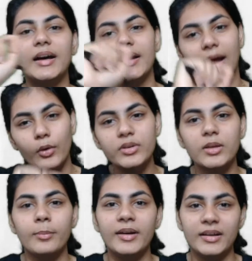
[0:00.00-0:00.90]
around
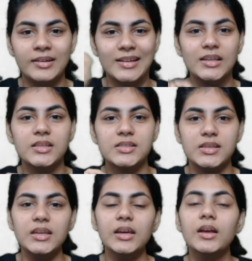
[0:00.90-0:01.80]
the Mediterranean
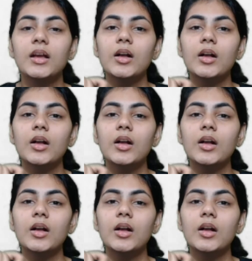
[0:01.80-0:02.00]
Sea,